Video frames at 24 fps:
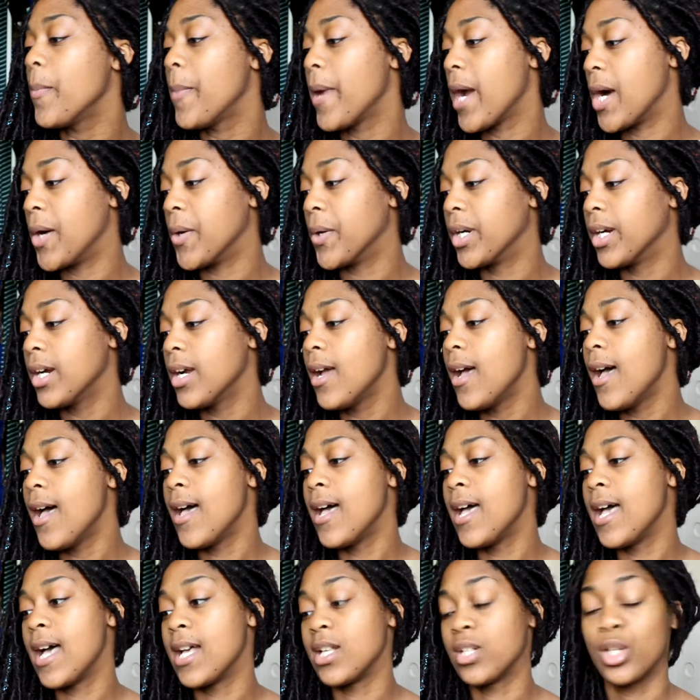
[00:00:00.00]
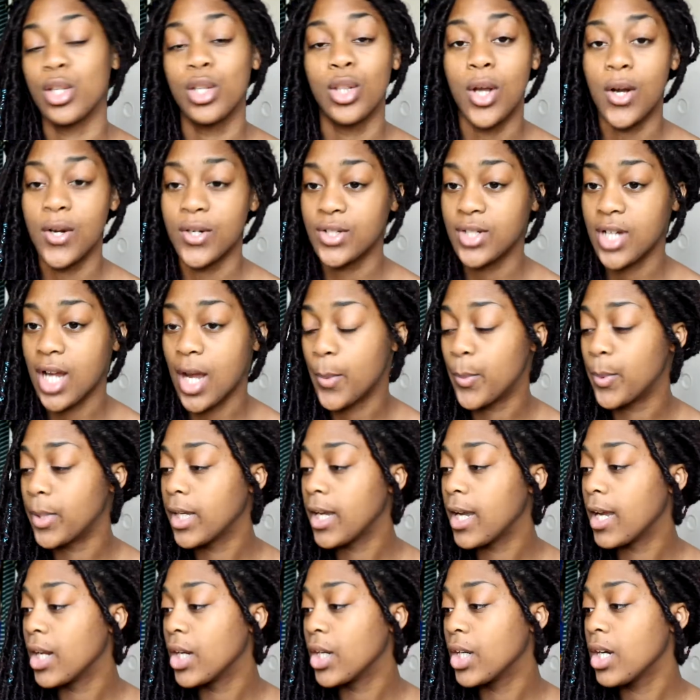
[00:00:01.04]
power, it has a large
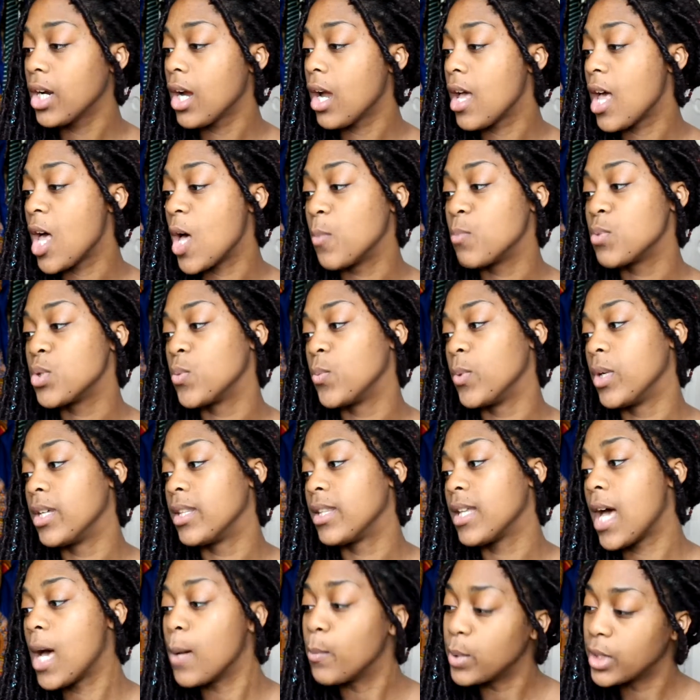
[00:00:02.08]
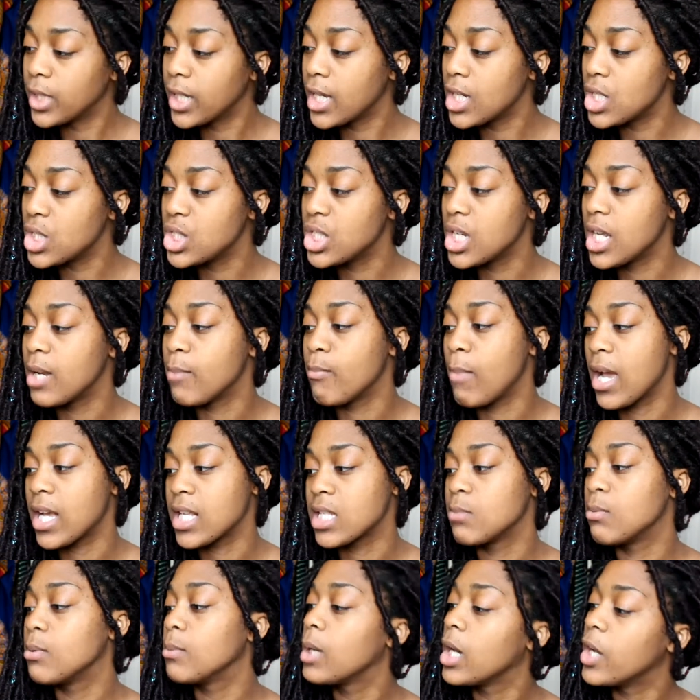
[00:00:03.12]
applicator, helps with application and
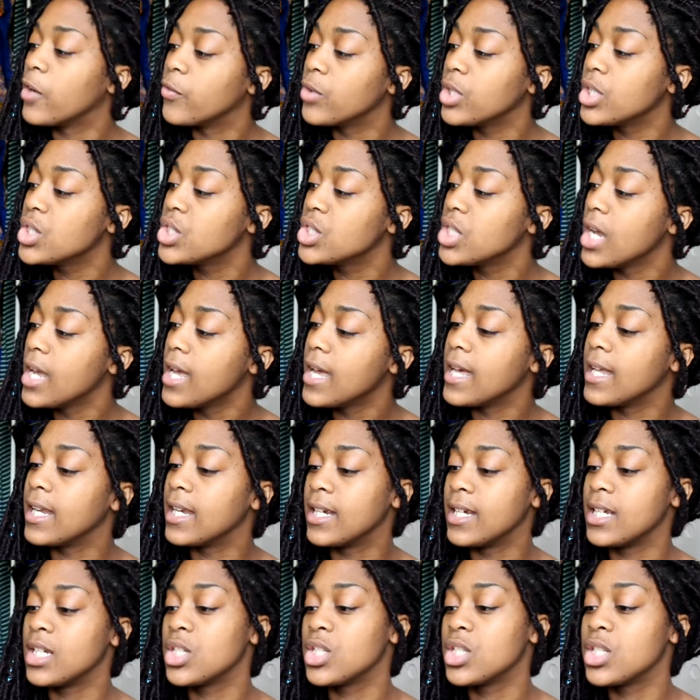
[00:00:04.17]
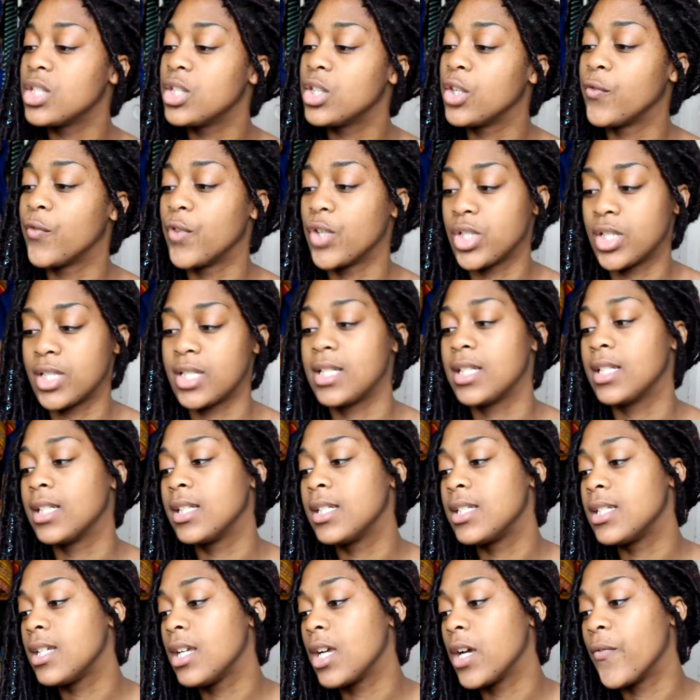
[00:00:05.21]
maximum coverage. In addition, the
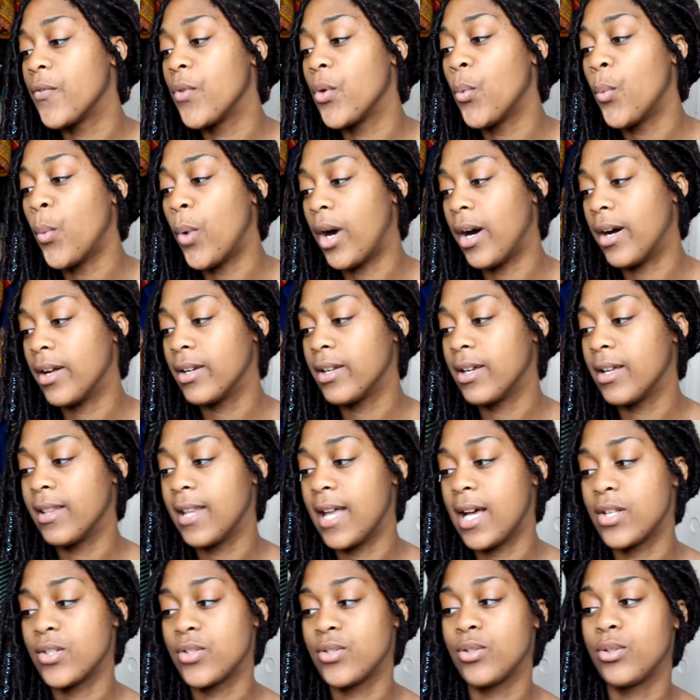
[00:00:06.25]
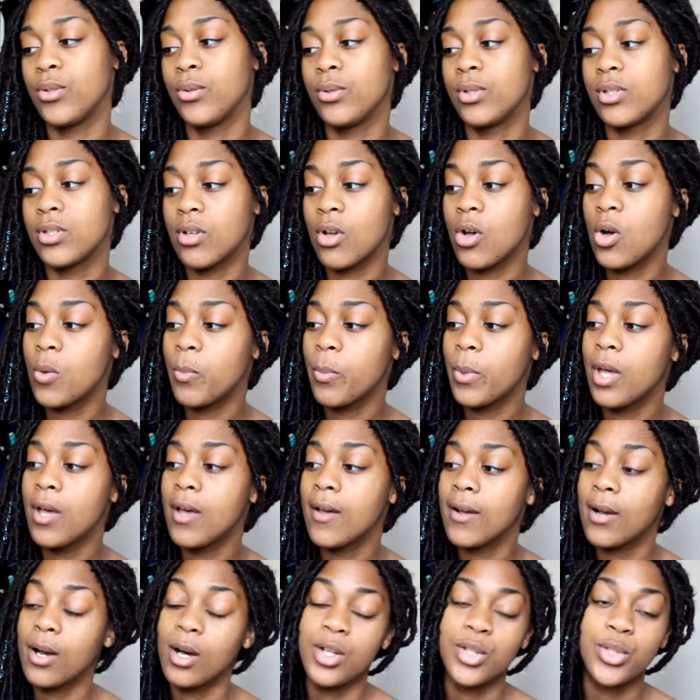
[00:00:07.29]
versatility of the wand allows you to do scope,
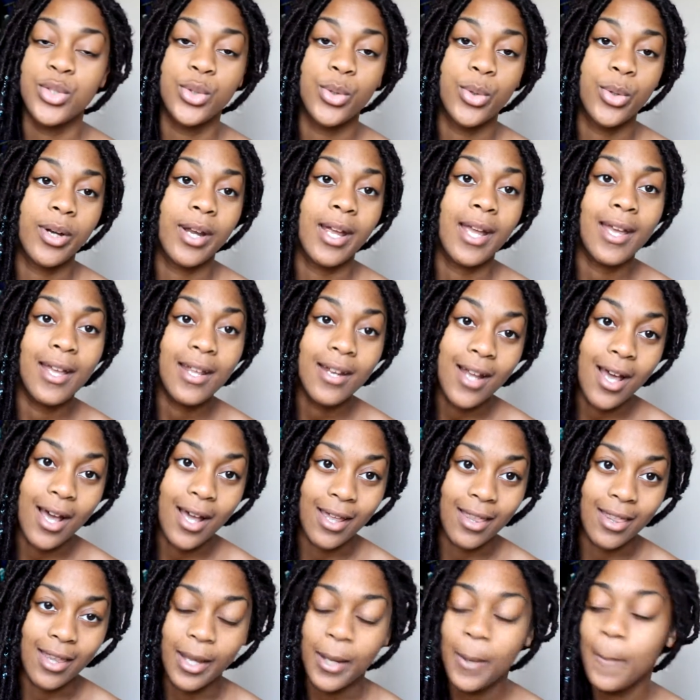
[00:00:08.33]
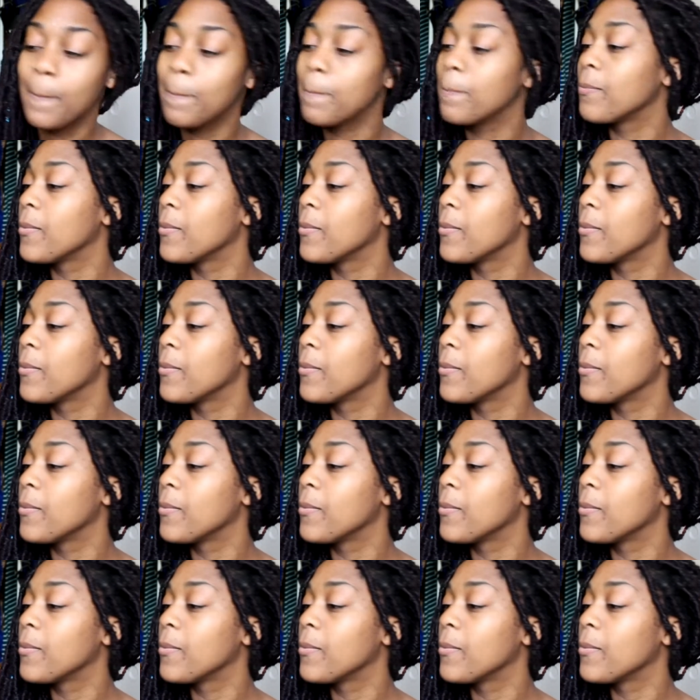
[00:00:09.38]
contour, and highlight.